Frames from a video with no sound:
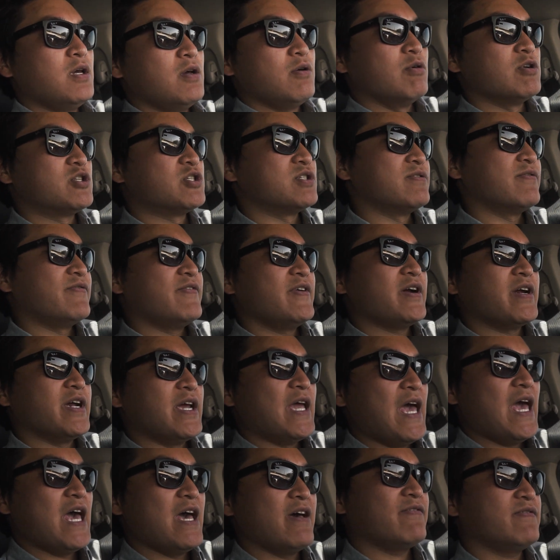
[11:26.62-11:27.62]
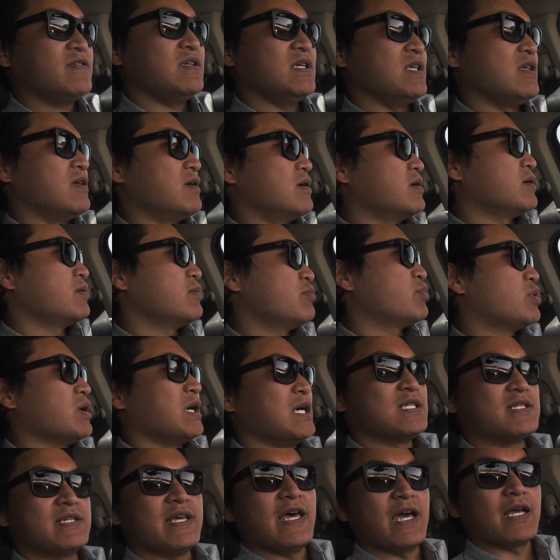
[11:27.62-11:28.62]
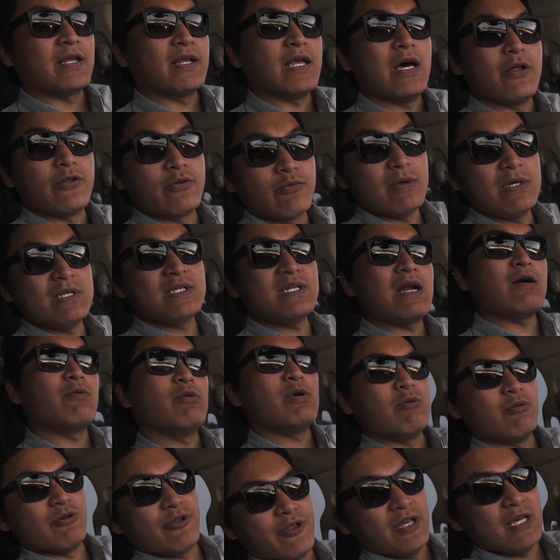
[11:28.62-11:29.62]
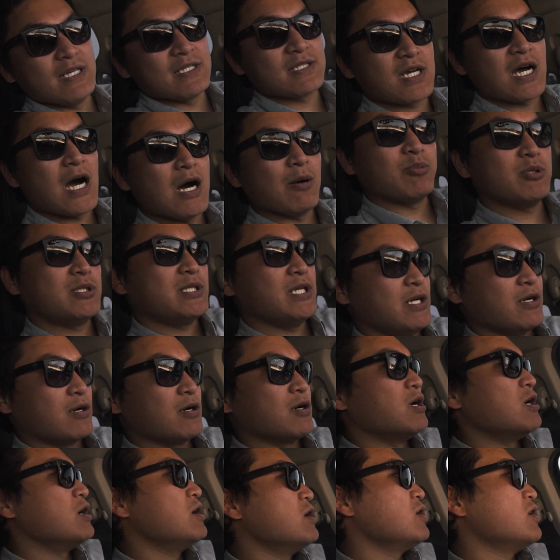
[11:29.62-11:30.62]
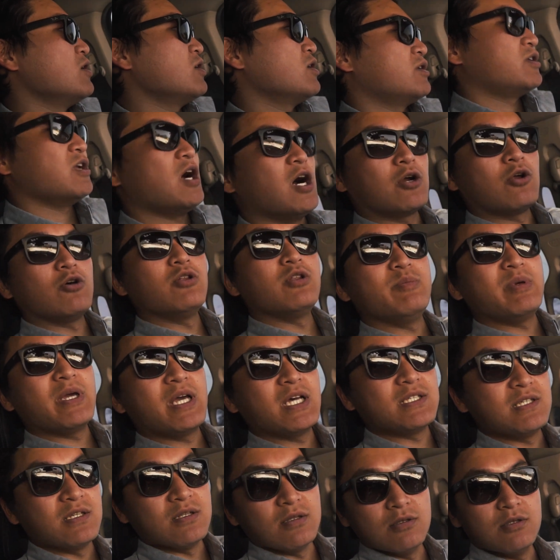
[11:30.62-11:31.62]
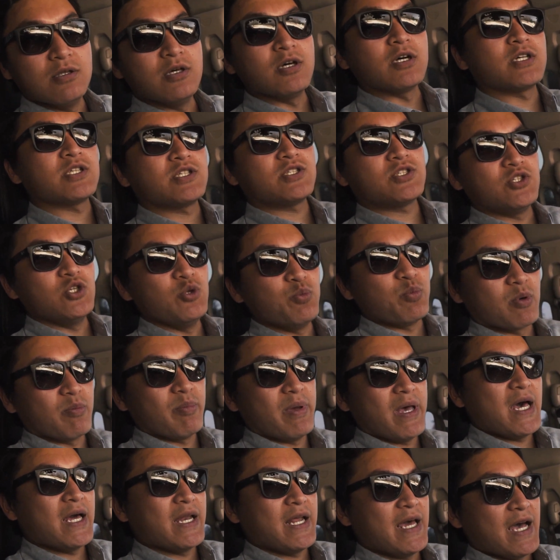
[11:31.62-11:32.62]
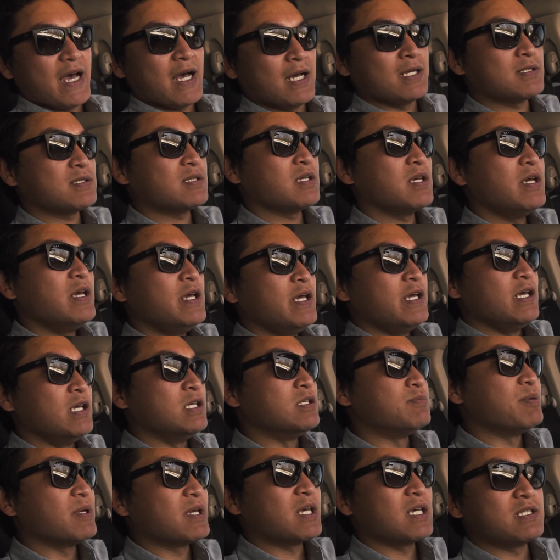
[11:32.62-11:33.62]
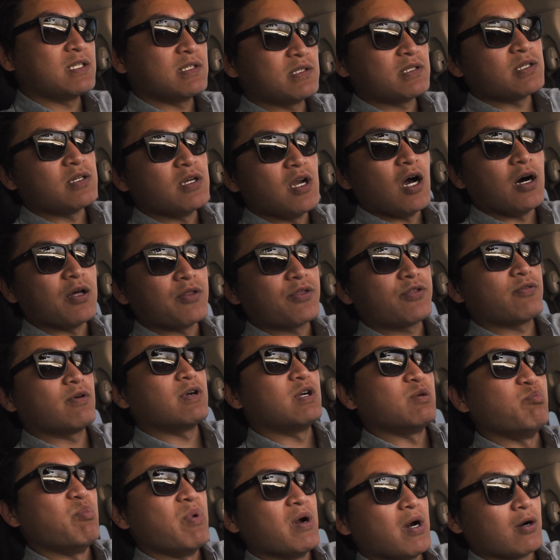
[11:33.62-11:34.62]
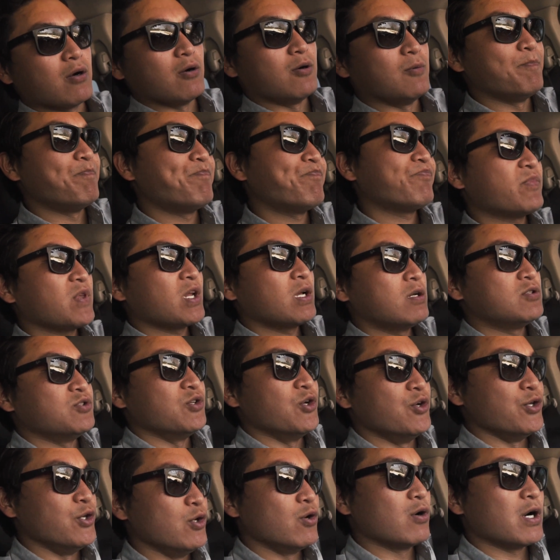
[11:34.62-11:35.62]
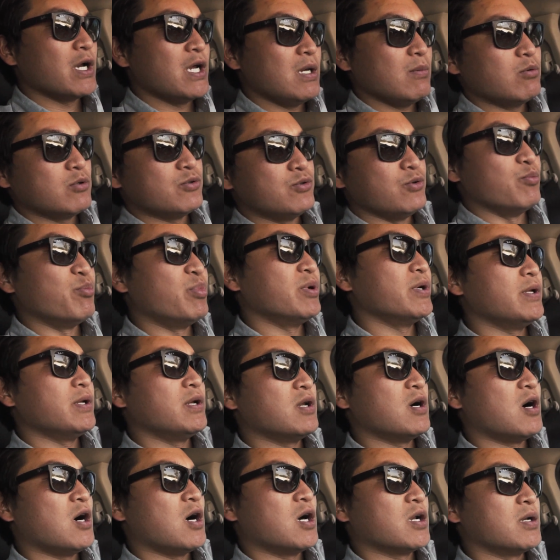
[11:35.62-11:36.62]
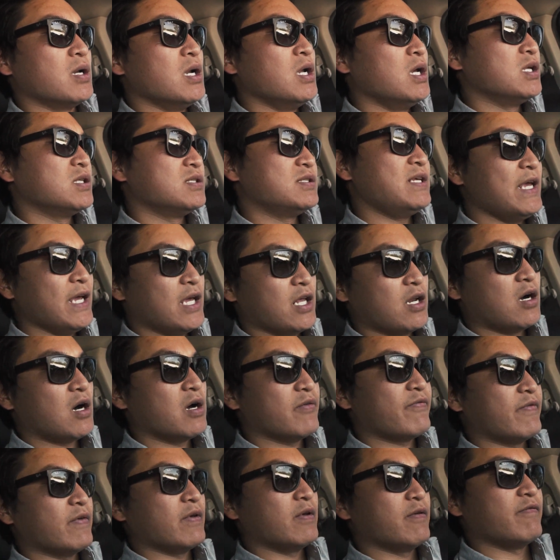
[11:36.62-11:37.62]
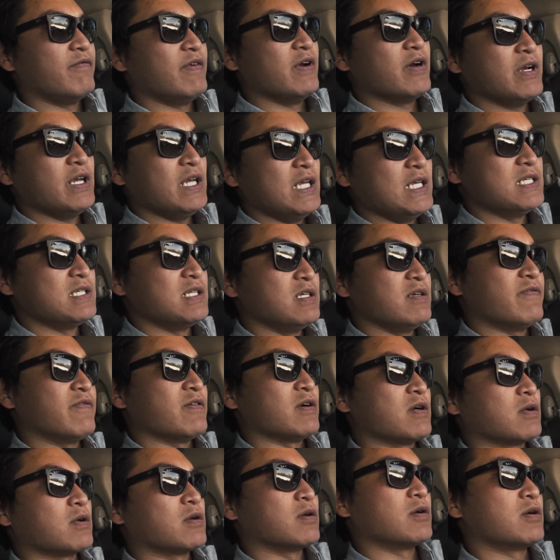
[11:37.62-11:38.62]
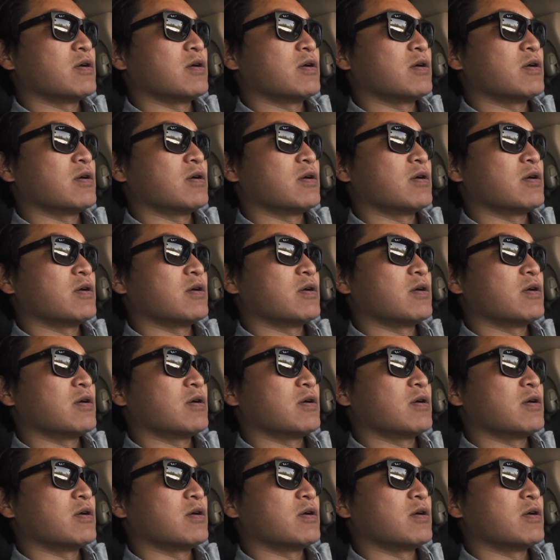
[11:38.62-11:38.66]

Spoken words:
which is a very hefty price tag. Now, the reason I went with this compensator, not only because it looks super badass, is because it's non-threaded barrel. So you are able to put it on, take it off very easily for